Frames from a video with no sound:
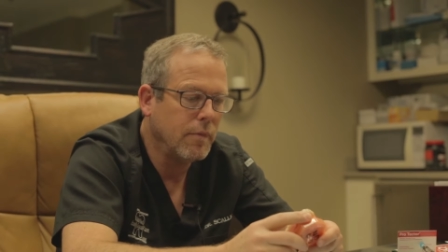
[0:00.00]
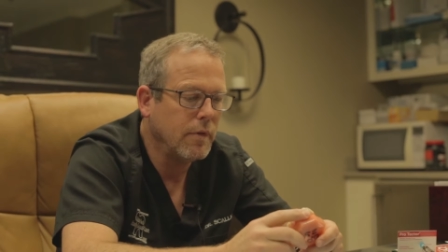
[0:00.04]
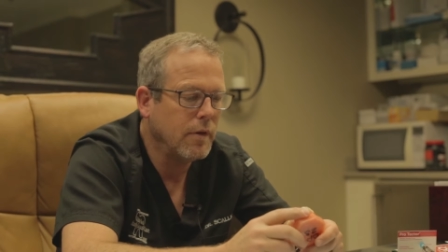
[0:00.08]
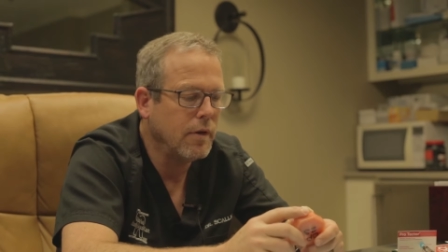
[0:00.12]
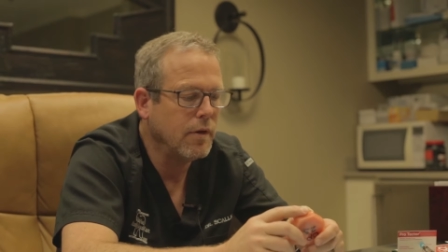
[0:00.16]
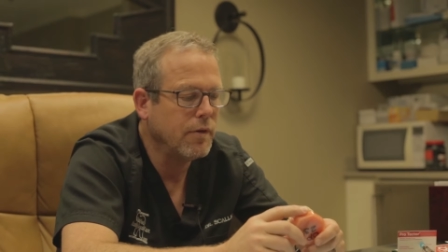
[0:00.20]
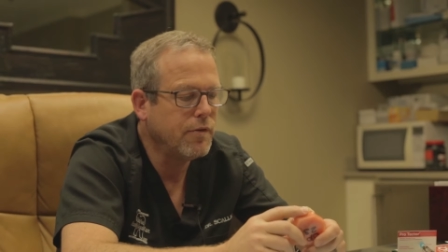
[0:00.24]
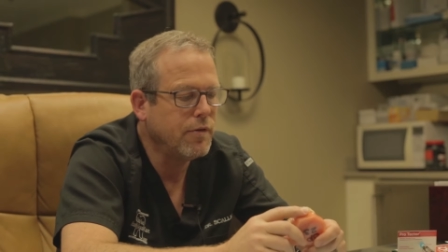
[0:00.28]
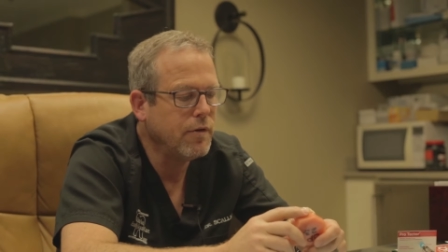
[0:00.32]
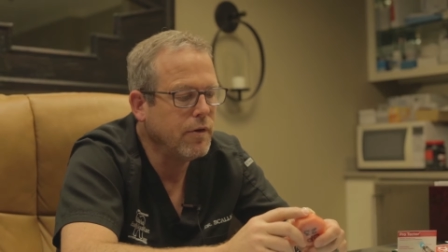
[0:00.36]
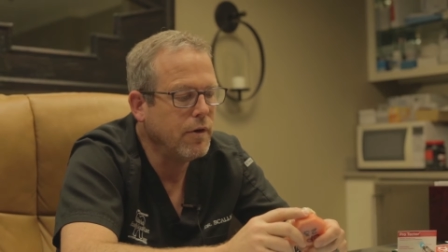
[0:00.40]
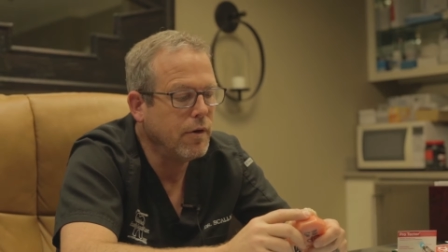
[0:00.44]

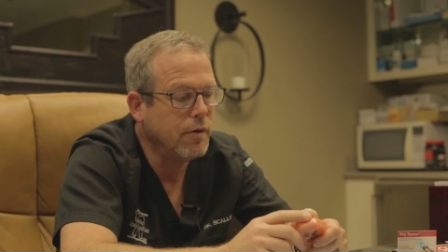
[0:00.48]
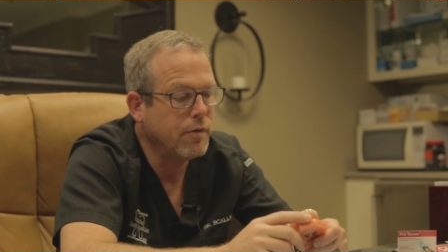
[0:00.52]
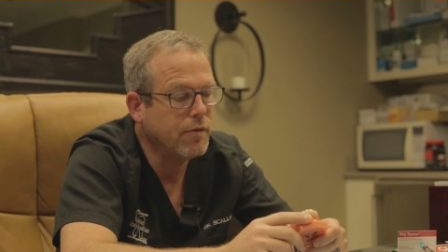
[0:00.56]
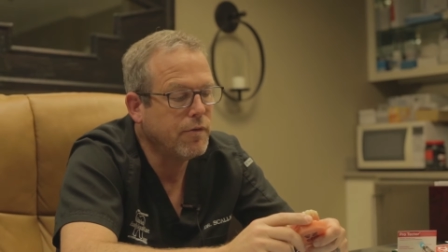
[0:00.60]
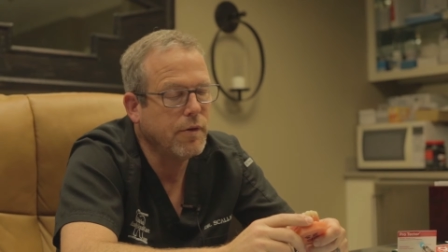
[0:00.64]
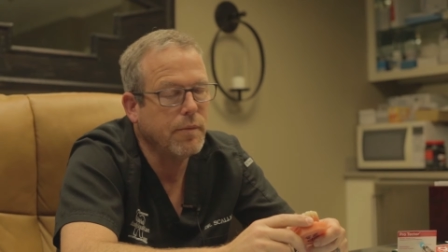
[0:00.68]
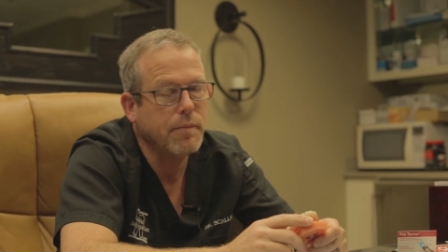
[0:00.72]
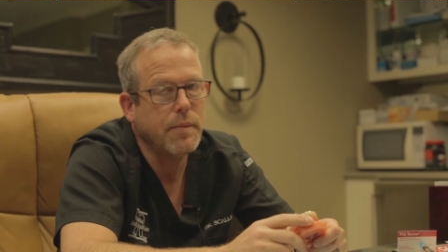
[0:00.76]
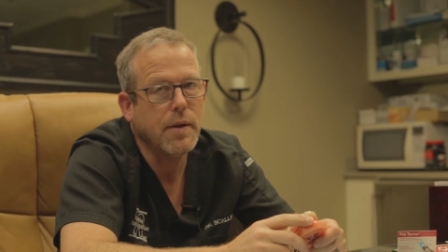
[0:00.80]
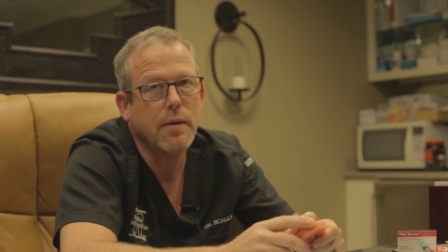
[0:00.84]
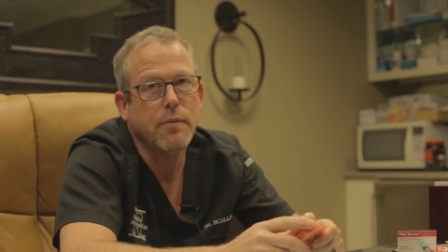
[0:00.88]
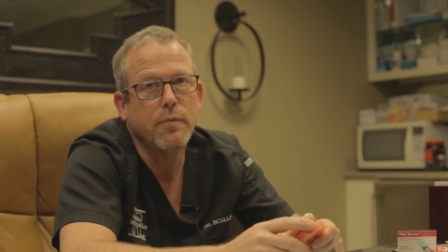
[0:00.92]
it's,
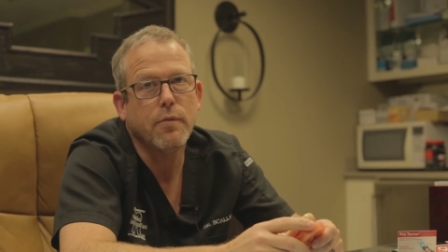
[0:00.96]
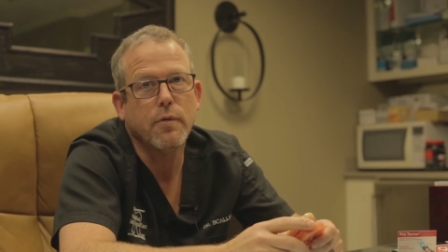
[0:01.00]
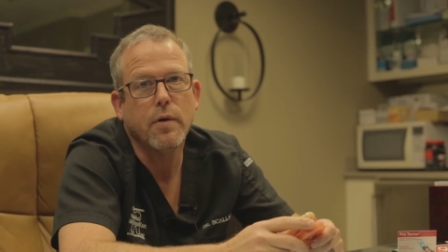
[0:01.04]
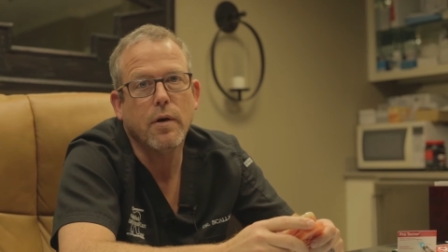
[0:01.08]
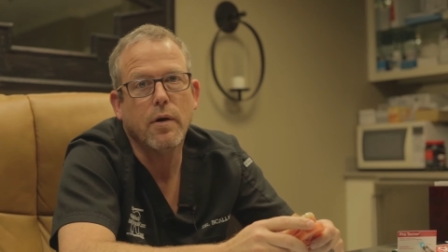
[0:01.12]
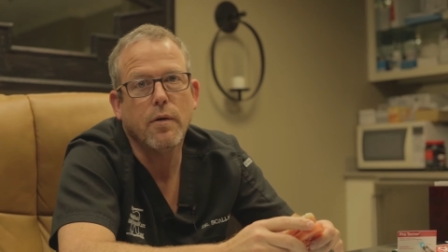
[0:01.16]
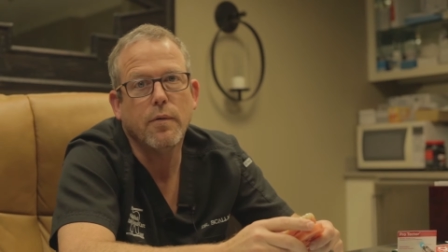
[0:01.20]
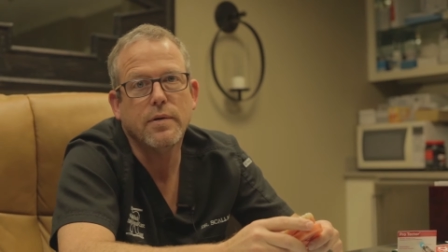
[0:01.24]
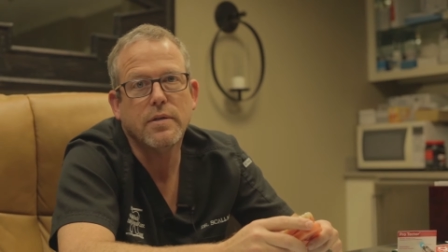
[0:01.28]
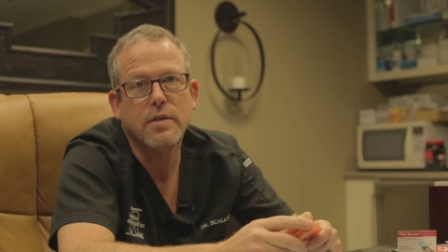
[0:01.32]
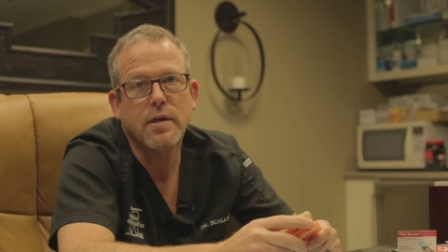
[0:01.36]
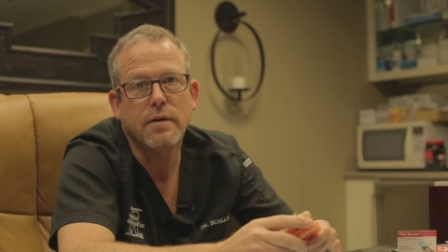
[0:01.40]
sometimes we
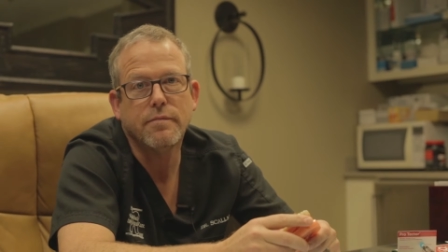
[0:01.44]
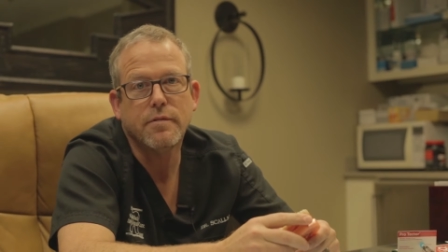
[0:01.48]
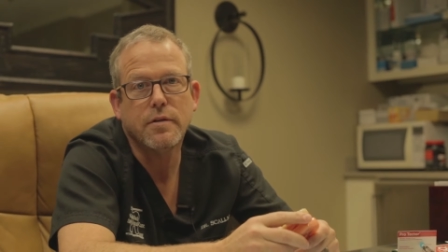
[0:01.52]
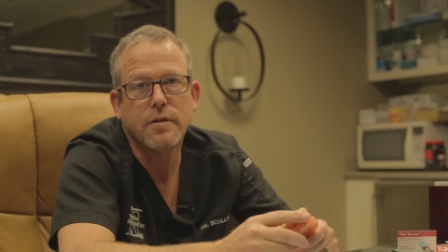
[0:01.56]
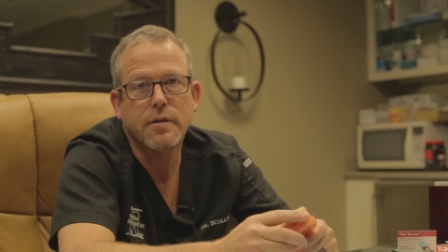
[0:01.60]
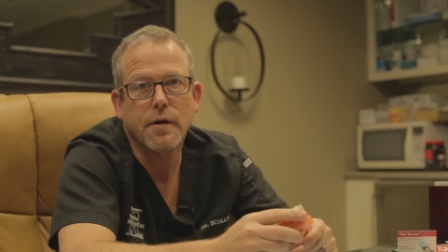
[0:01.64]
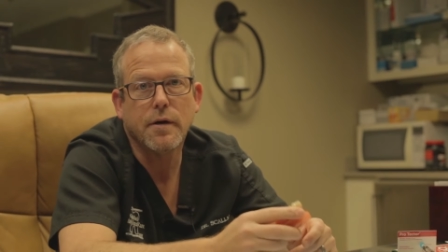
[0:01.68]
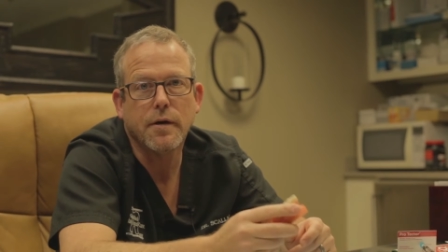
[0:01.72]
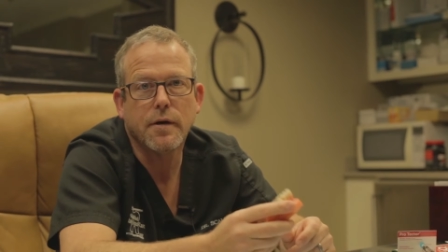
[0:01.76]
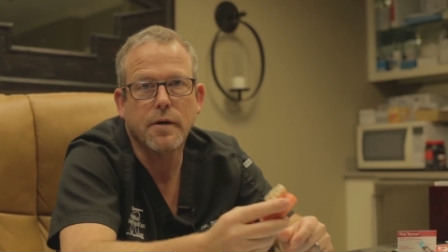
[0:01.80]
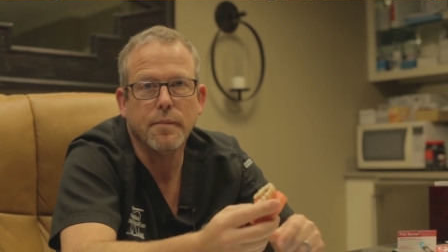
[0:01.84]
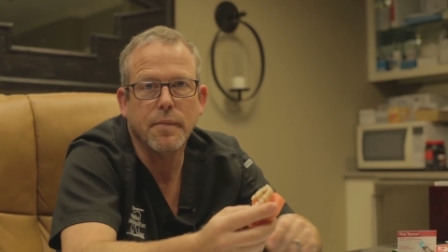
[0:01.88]
always have to
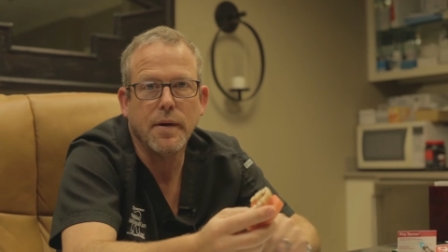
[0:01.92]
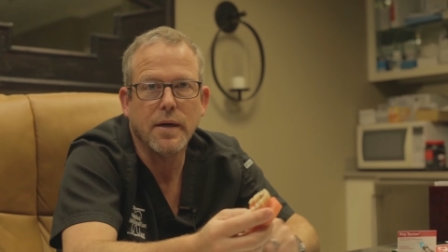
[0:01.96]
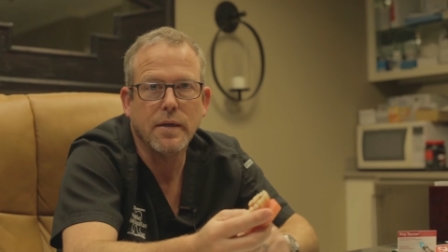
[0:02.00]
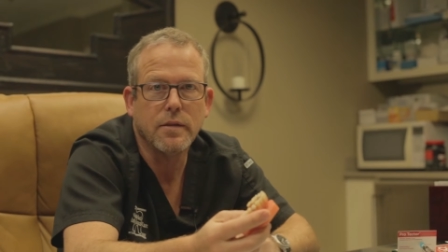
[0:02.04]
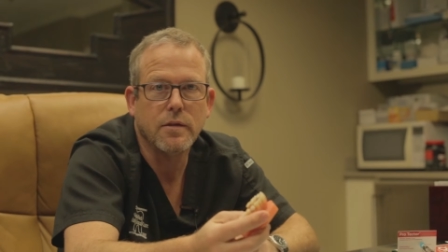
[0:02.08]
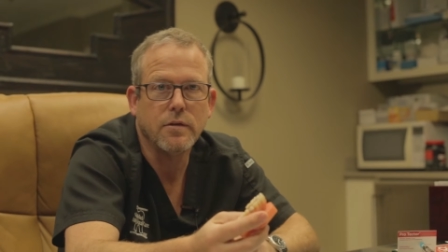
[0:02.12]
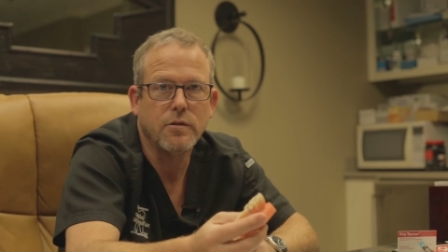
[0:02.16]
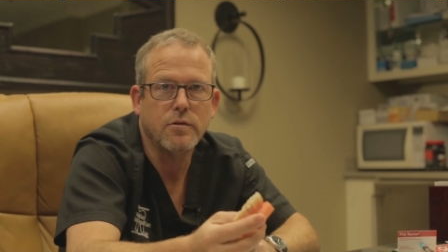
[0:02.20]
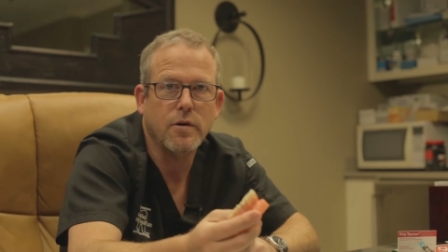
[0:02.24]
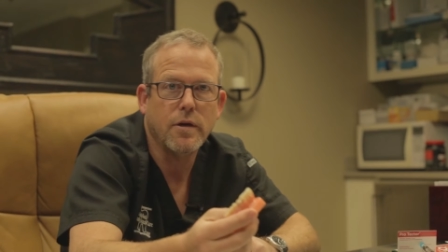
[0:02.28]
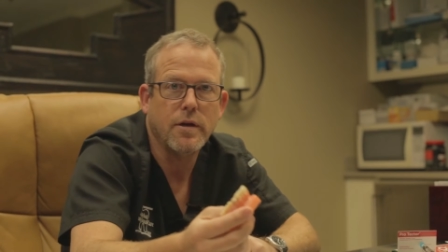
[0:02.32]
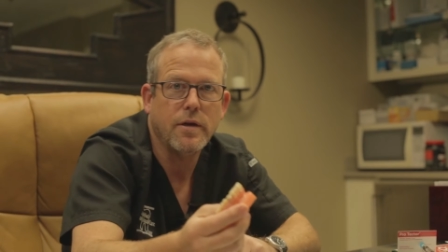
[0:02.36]
talk about
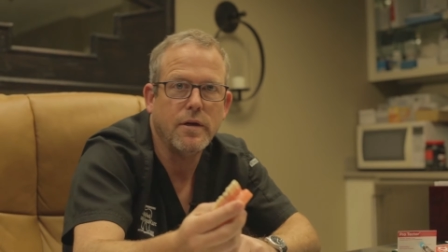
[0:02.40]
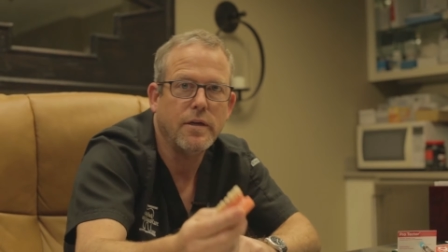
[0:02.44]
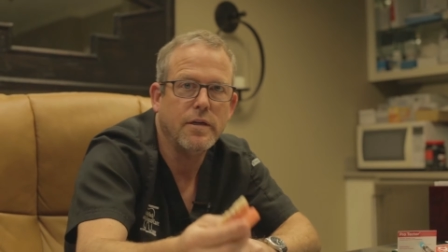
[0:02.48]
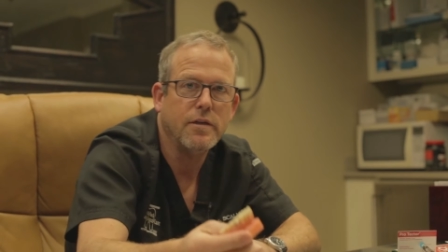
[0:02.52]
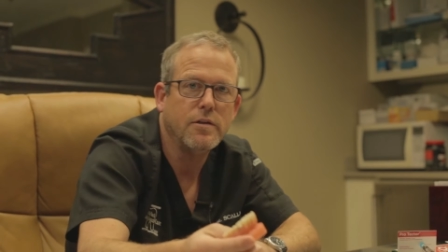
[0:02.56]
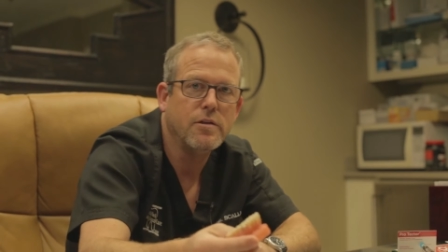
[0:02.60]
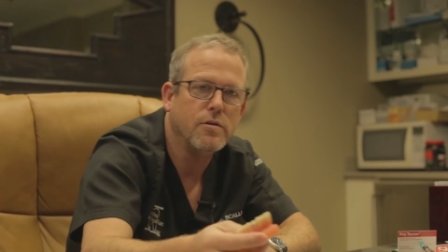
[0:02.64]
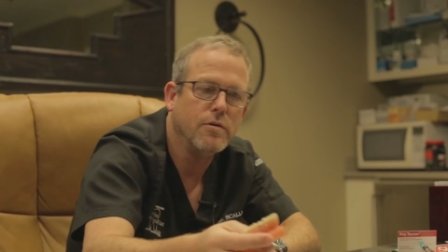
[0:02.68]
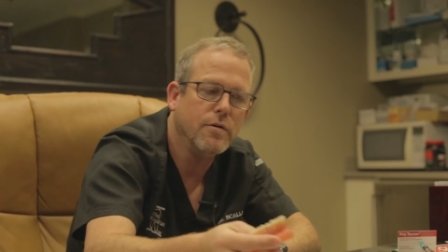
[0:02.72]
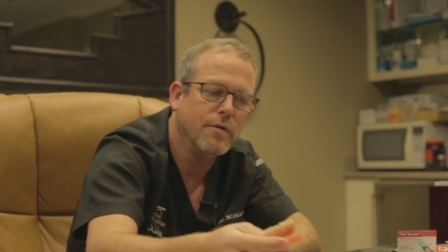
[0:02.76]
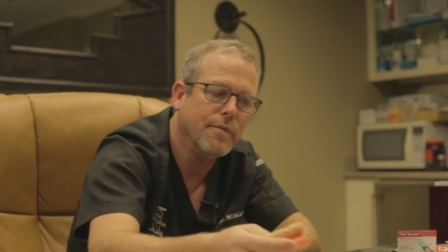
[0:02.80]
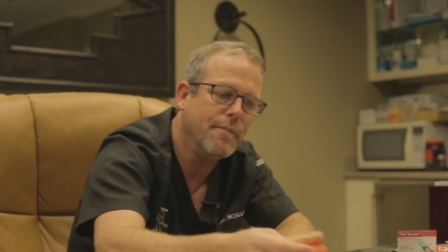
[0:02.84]
the dreaded
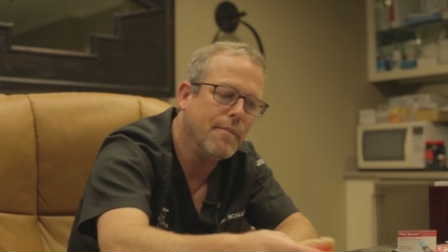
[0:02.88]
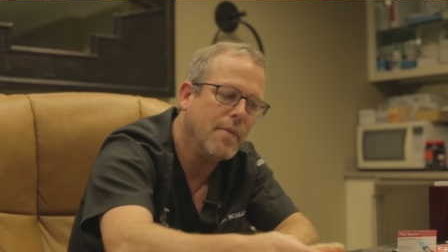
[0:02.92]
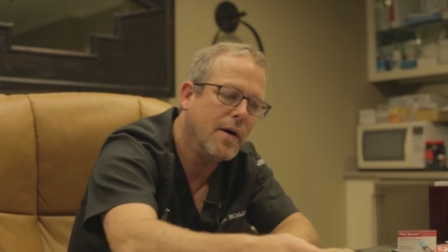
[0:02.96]
issue of